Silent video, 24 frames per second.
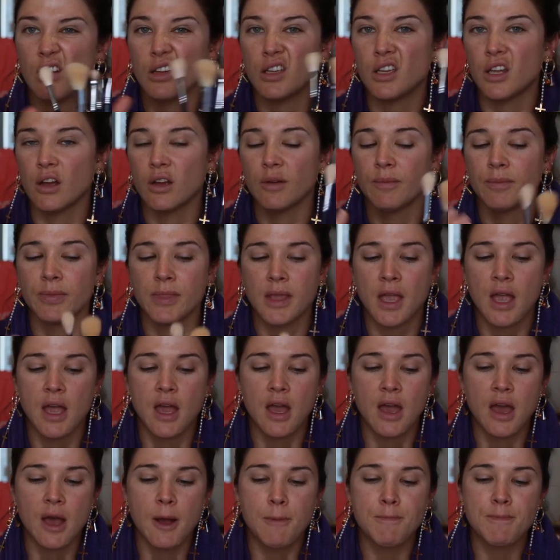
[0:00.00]
you know,
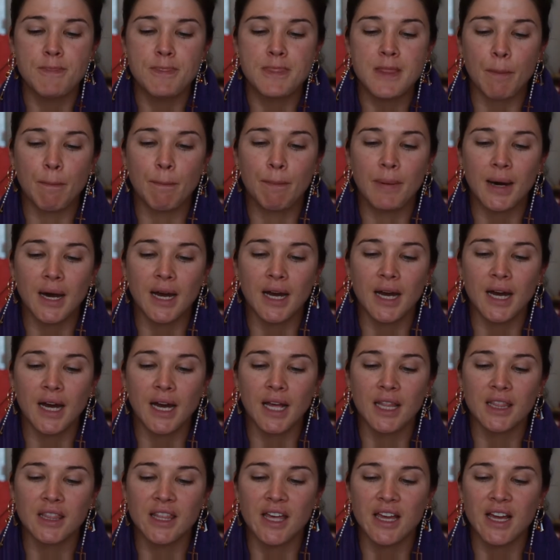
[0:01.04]
but
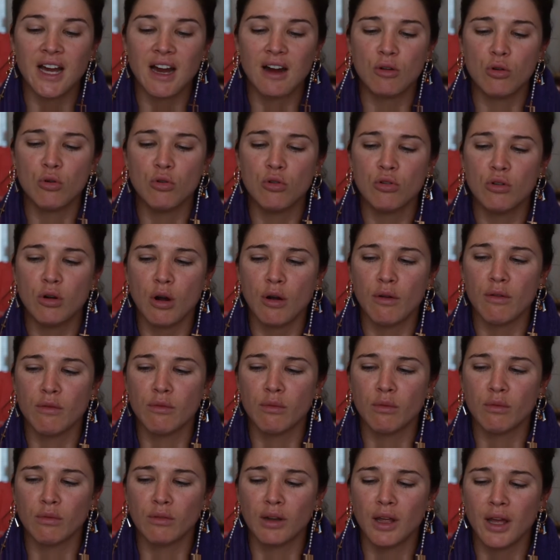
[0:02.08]
they are all
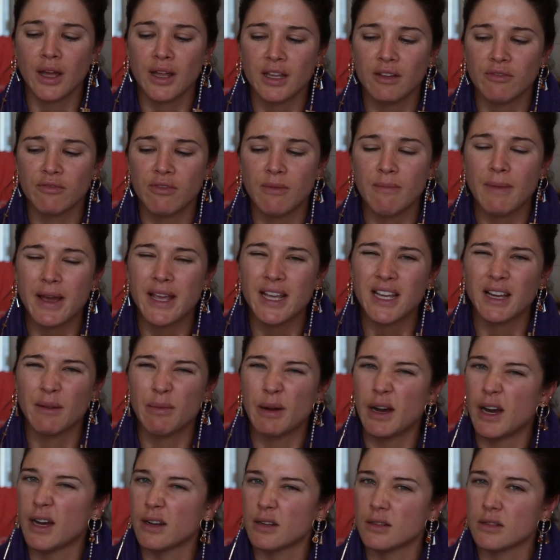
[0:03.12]
like for
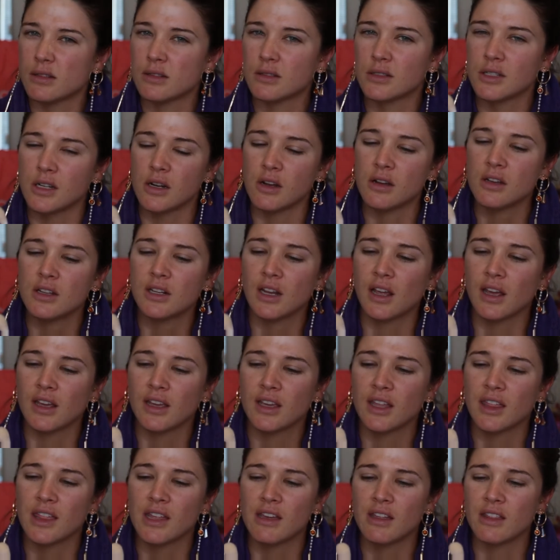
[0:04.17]
makeup artists, you know,
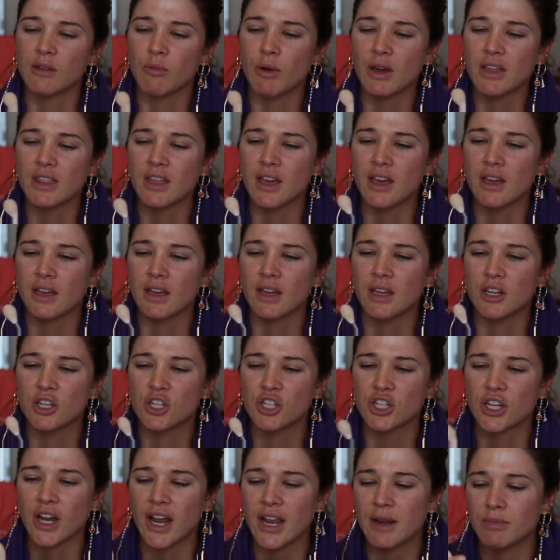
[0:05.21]
like they're the way they're
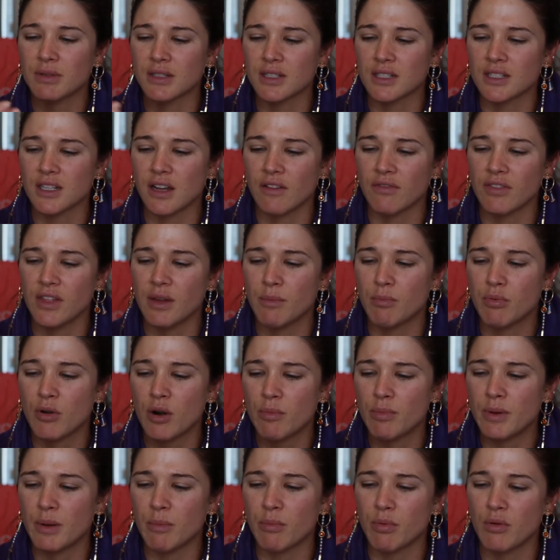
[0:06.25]
shaped and stuff, they're
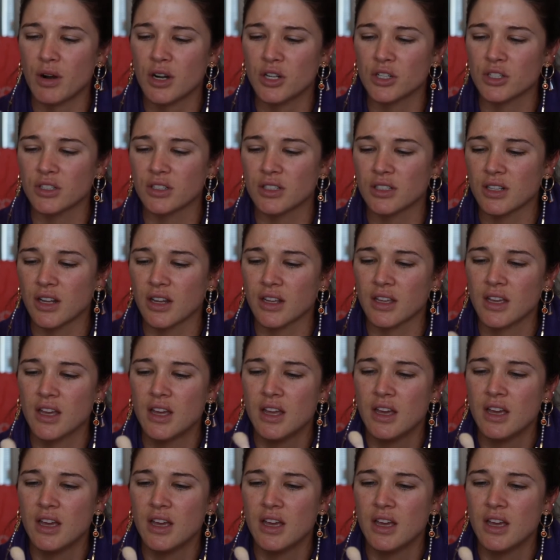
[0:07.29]
proper brushes, like